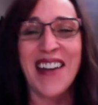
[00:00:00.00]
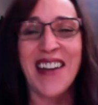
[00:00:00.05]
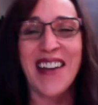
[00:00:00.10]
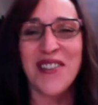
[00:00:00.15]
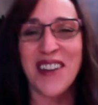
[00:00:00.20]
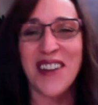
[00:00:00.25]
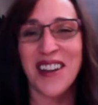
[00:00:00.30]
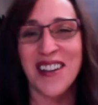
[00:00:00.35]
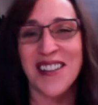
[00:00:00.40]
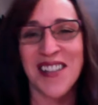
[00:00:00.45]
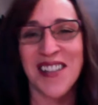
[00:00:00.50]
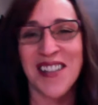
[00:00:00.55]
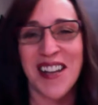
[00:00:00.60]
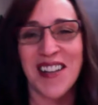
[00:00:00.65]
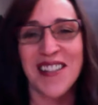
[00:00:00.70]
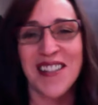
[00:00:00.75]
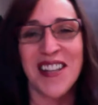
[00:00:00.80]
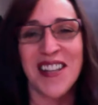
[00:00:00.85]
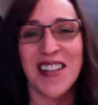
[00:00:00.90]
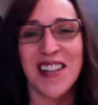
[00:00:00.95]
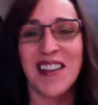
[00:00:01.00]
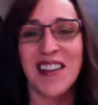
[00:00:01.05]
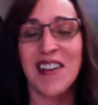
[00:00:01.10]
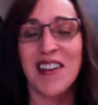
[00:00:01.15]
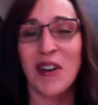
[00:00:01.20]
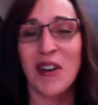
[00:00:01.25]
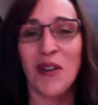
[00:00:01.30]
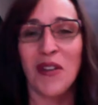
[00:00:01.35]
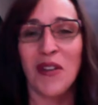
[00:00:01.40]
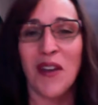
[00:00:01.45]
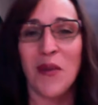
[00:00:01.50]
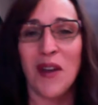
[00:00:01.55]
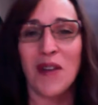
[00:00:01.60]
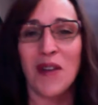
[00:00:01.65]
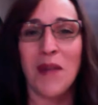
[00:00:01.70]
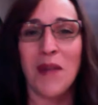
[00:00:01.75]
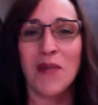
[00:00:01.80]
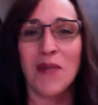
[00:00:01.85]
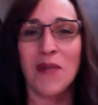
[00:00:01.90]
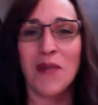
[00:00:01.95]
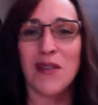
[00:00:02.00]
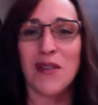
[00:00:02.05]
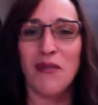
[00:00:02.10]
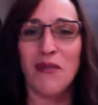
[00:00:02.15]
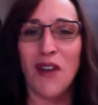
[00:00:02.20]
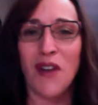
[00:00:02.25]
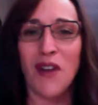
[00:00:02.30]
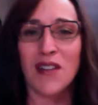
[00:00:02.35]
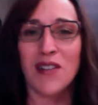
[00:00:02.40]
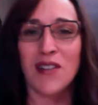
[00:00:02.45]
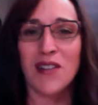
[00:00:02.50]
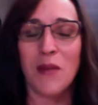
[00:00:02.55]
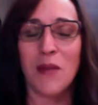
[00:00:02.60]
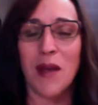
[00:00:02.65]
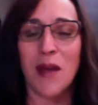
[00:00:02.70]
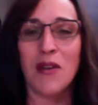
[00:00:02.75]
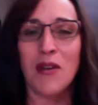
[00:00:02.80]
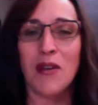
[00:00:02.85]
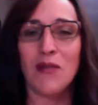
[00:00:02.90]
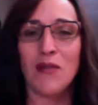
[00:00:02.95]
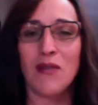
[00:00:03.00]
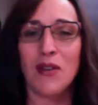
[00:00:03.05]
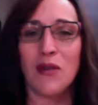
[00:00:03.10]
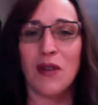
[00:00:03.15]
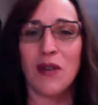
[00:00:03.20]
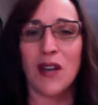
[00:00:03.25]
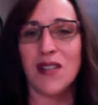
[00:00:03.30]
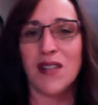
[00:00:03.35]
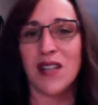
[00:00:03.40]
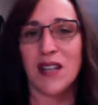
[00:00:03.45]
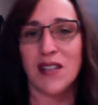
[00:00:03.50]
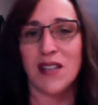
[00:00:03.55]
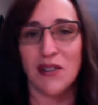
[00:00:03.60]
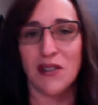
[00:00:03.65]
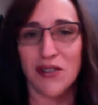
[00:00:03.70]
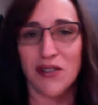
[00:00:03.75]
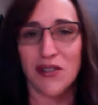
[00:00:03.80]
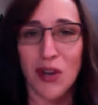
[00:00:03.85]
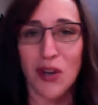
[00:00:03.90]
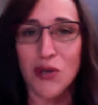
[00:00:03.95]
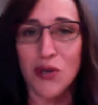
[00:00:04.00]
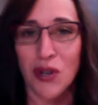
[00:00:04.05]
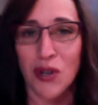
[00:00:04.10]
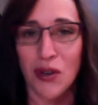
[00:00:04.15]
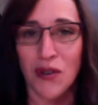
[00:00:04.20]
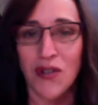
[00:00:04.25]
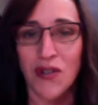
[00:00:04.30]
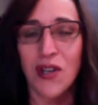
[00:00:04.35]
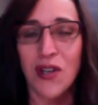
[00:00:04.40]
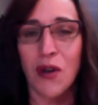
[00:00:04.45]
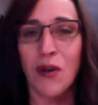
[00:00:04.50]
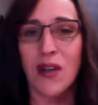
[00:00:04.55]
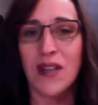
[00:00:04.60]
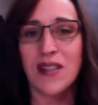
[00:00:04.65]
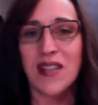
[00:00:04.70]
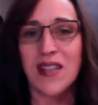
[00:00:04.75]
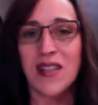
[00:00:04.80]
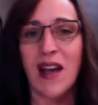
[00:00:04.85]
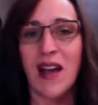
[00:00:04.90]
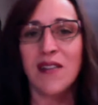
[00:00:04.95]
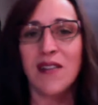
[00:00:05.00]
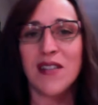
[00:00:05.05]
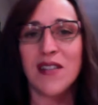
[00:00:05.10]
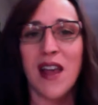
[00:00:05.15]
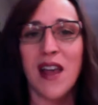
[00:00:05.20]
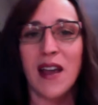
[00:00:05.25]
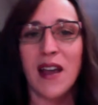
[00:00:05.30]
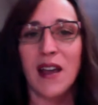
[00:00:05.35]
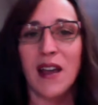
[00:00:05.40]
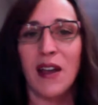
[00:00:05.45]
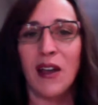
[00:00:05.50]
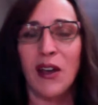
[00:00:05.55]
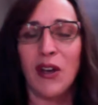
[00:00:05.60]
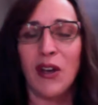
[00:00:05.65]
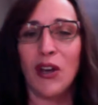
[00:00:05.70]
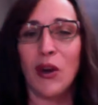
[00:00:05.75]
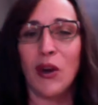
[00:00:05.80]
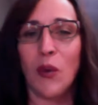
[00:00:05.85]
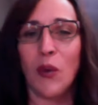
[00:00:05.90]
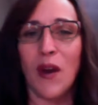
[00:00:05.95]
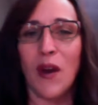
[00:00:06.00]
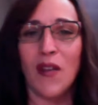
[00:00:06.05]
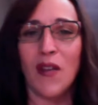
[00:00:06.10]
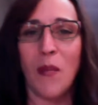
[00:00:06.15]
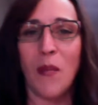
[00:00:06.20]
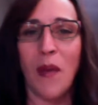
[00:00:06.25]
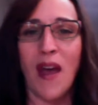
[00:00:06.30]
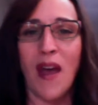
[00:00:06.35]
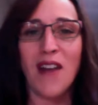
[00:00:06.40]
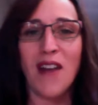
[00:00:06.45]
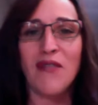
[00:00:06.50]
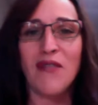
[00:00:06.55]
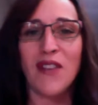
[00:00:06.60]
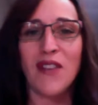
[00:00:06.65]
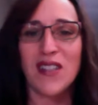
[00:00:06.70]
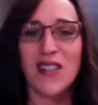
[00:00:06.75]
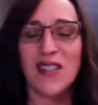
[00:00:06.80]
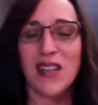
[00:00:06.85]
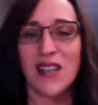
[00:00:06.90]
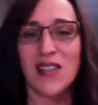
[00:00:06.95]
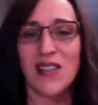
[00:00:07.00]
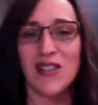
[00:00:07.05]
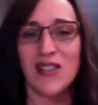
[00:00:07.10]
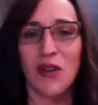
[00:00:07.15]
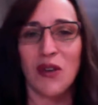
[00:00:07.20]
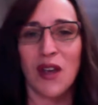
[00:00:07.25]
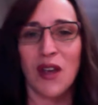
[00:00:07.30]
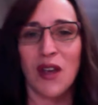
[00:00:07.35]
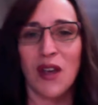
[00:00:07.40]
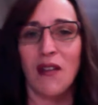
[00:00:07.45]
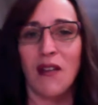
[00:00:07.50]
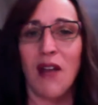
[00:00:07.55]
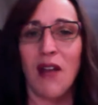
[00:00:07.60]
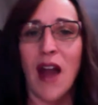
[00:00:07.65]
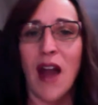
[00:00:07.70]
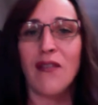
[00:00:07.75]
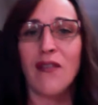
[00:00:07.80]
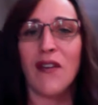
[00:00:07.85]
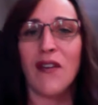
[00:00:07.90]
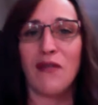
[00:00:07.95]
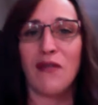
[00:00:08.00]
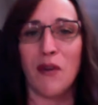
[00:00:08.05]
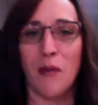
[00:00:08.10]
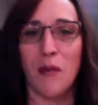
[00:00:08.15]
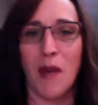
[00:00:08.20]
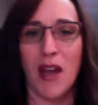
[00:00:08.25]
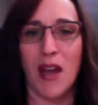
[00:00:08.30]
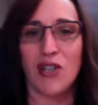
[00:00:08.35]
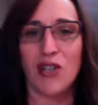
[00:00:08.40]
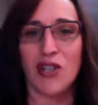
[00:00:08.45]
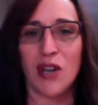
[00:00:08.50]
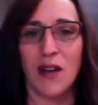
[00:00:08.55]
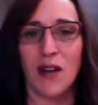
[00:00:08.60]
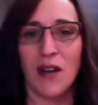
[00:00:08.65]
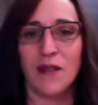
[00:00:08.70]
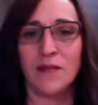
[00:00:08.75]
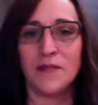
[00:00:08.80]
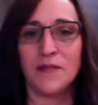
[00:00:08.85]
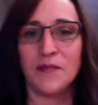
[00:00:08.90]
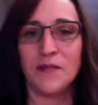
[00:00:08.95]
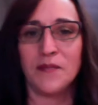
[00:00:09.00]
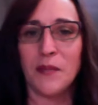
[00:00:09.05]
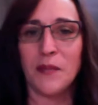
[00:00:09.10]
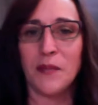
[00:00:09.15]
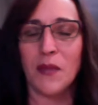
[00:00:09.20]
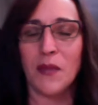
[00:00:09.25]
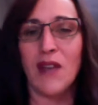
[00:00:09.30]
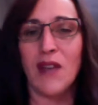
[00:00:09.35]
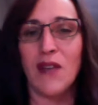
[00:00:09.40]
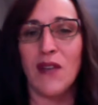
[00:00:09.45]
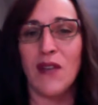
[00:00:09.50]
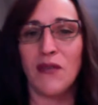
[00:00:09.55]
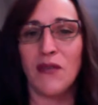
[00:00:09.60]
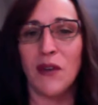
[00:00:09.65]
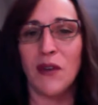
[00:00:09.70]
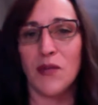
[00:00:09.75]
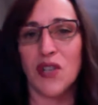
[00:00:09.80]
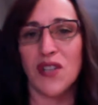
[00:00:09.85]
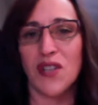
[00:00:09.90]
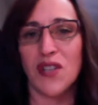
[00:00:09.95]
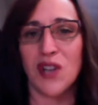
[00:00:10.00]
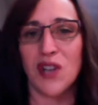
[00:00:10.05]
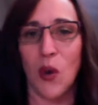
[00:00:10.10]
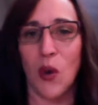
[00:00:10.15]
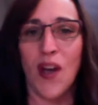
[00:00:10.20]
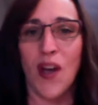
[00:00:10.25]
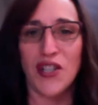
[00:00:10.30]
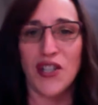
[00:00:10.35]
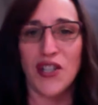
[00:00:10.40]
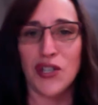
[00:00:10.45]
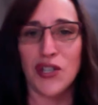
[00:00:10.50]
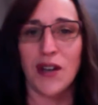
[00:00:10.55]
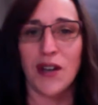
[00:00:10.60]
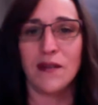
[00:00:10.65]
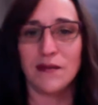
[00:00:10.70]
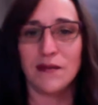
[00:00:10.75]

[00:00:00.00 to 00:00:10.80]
you get a sense that they went and met with some friends. So maybe you get a sense they're social. So it sounds like, one of the benefits is you can get a lot of information even from just a question.